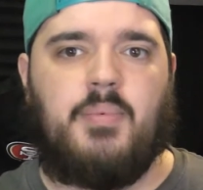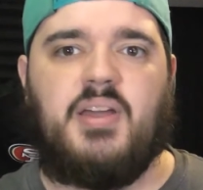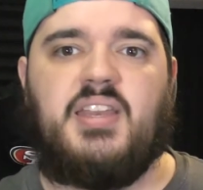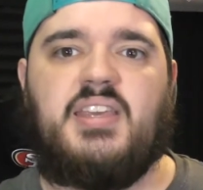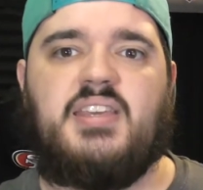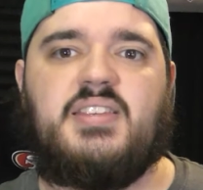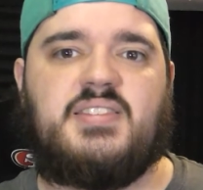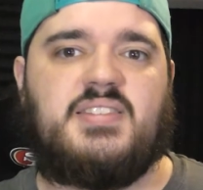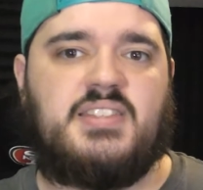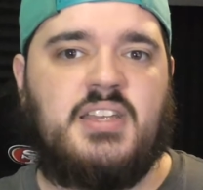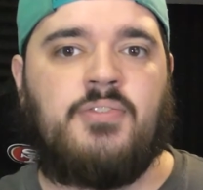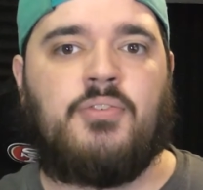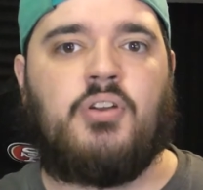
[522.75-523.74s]
but he is
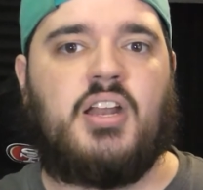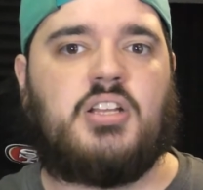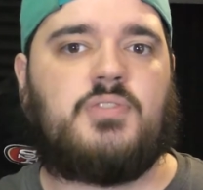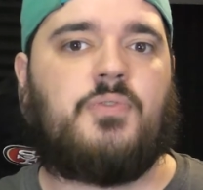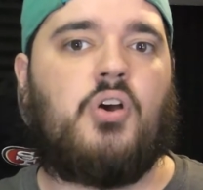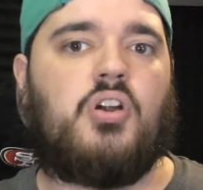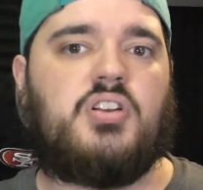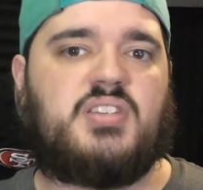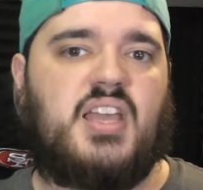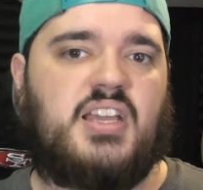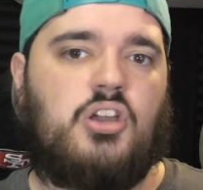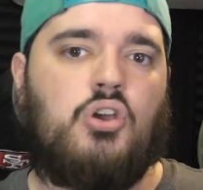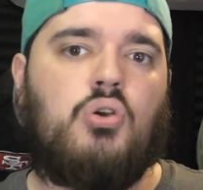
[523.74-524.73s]
different as far as
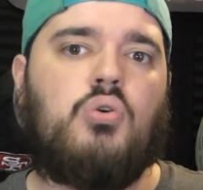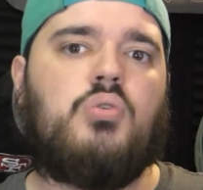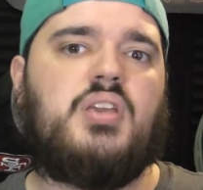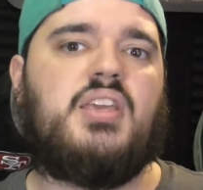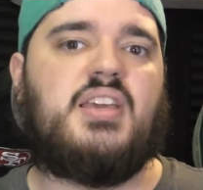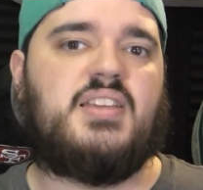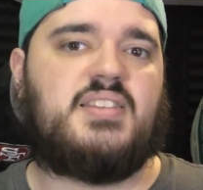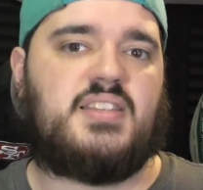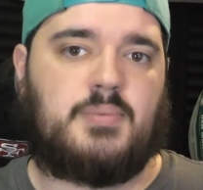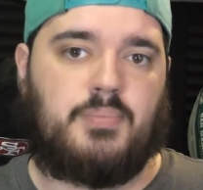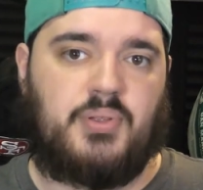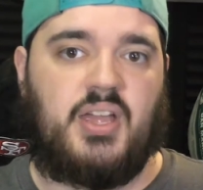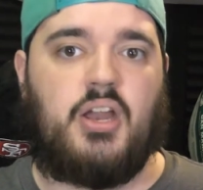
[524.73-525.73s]
like who he is as a
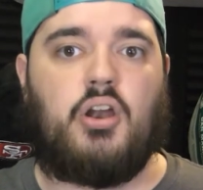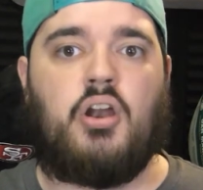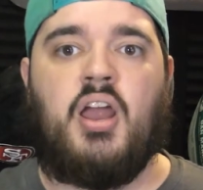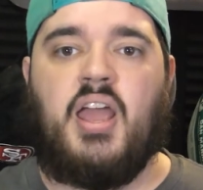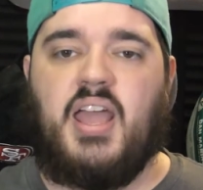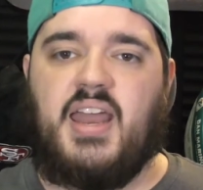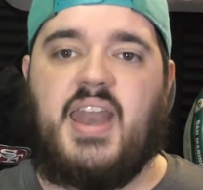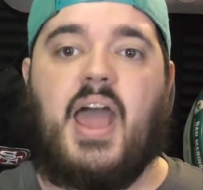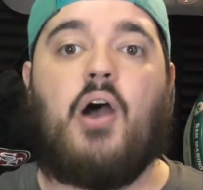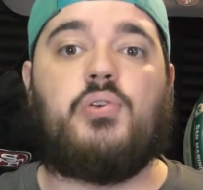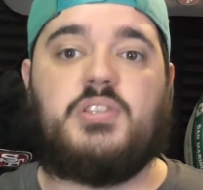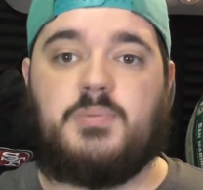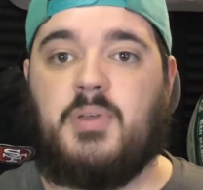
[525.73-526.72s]
player and
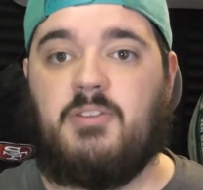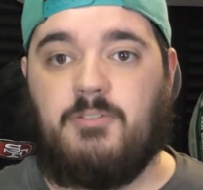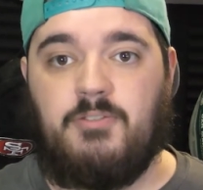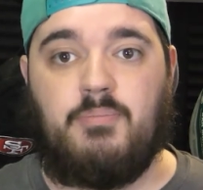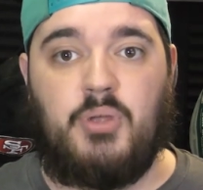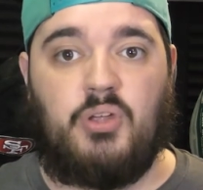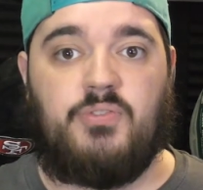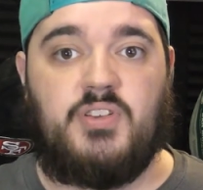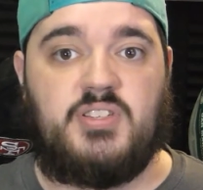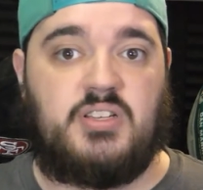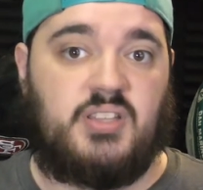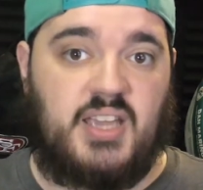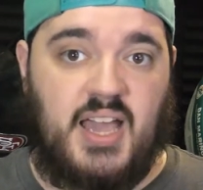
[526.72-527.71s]
how he's built
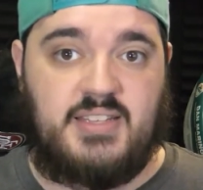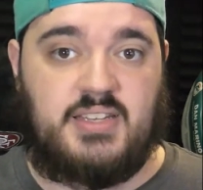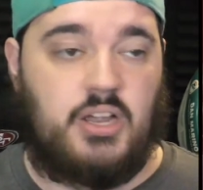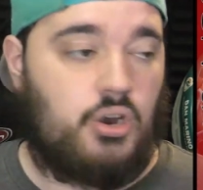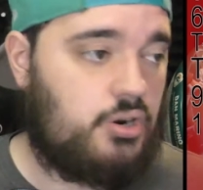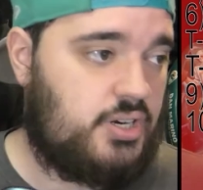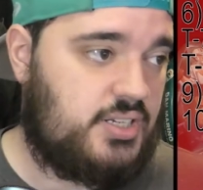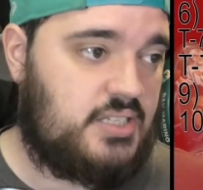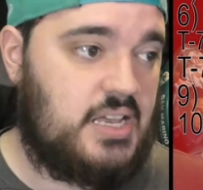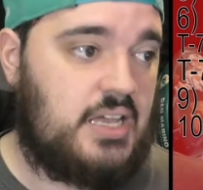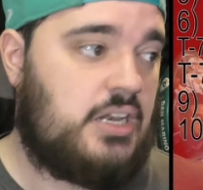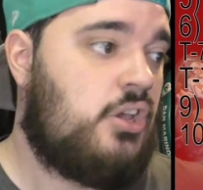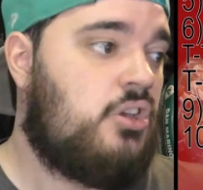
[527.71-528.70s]
physically, as I already
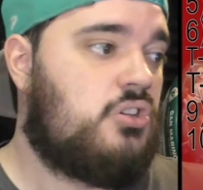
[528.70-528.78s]
said.